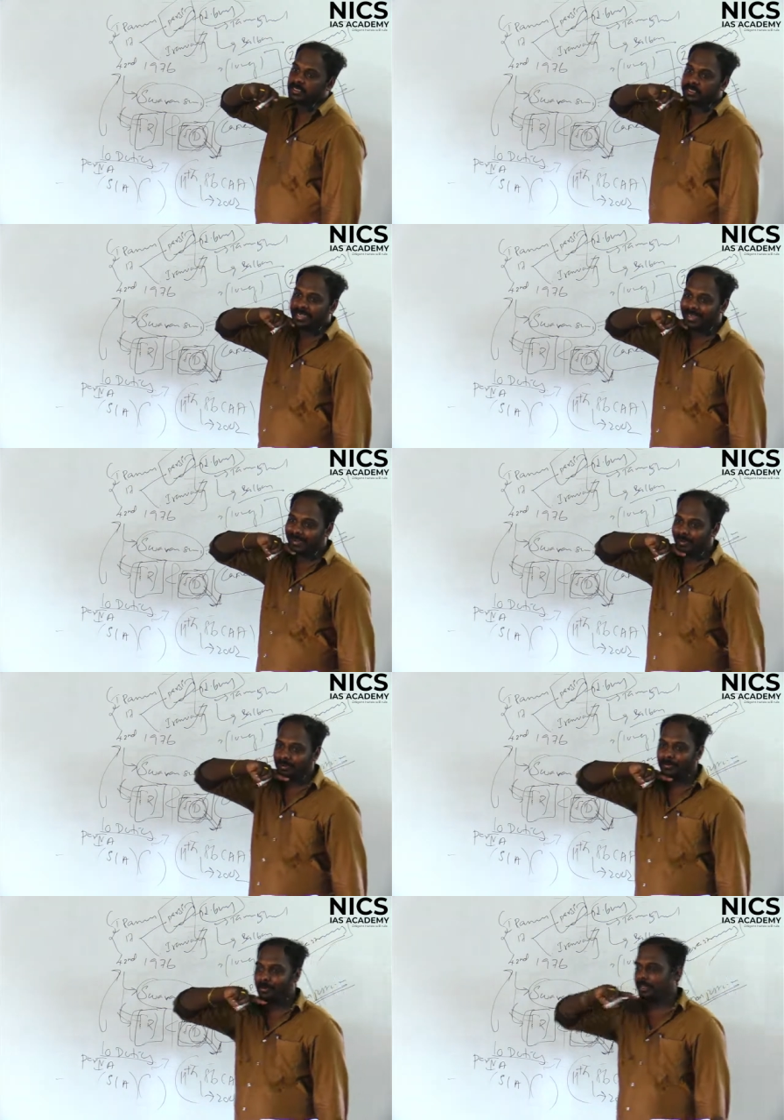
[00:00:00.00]
Canada
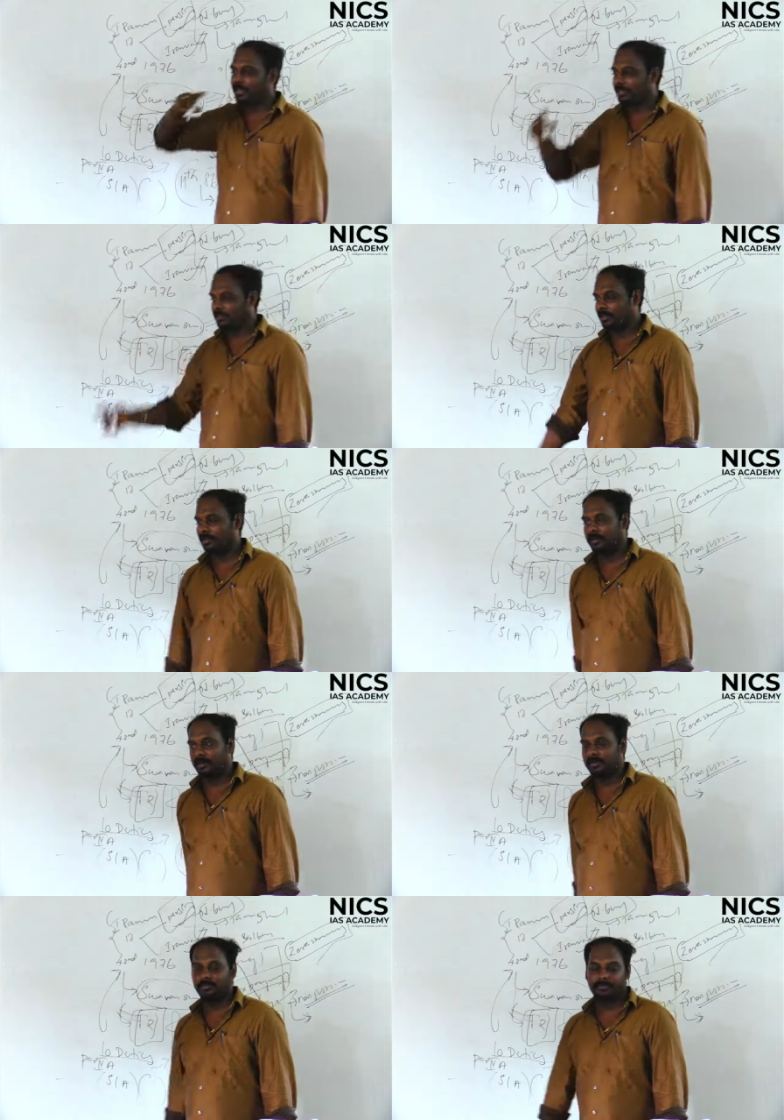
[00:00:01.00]
pondra countries la
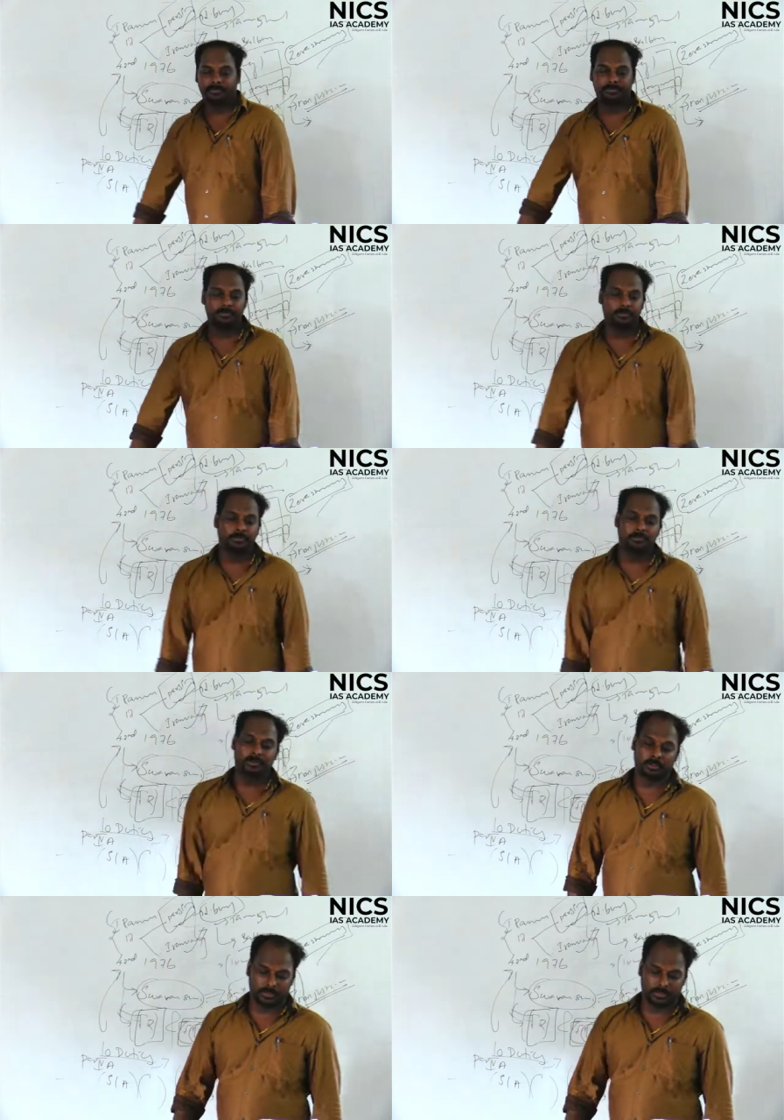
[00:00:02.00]
irukanga. So